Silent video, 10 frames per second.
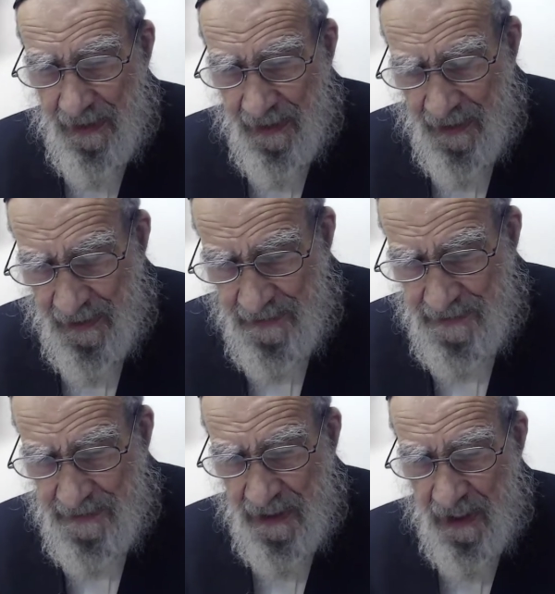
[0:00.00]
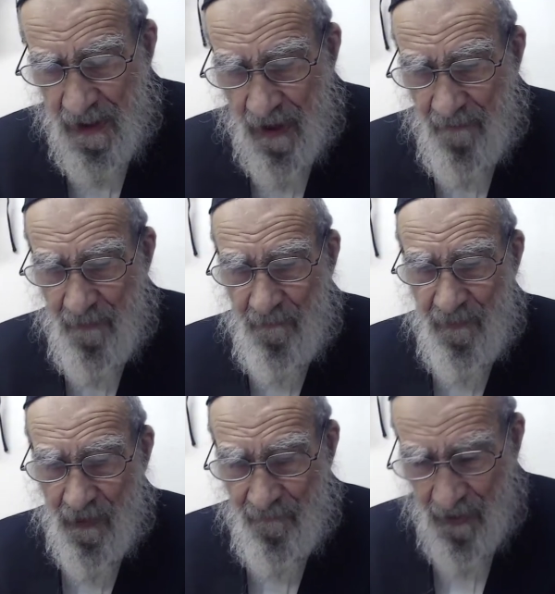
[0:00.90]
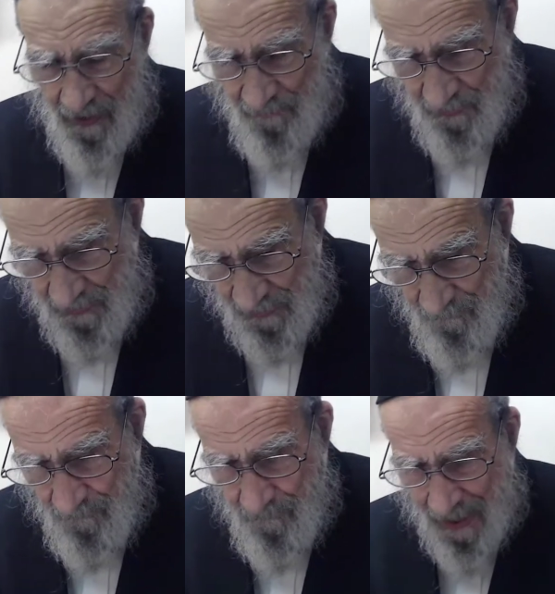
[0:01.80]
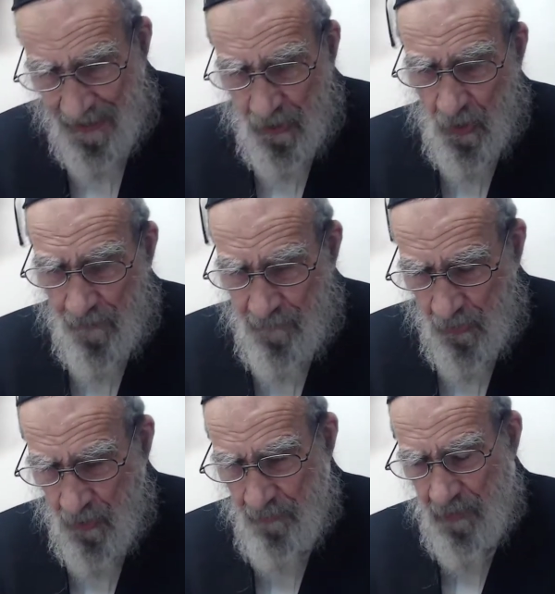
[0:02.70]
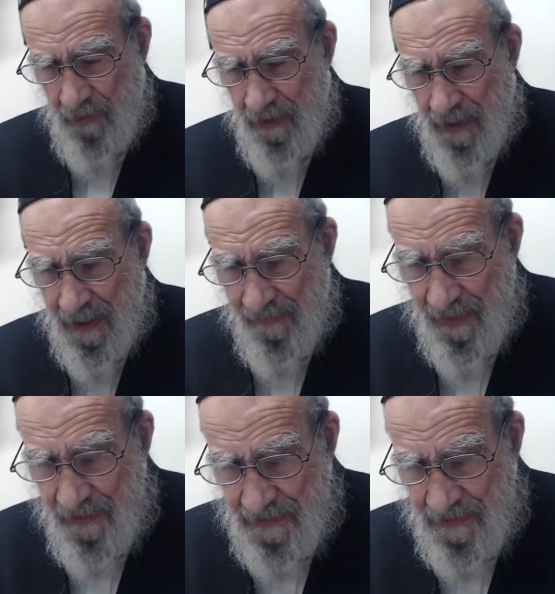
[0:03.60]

is uh, in a manner of Milchom. There's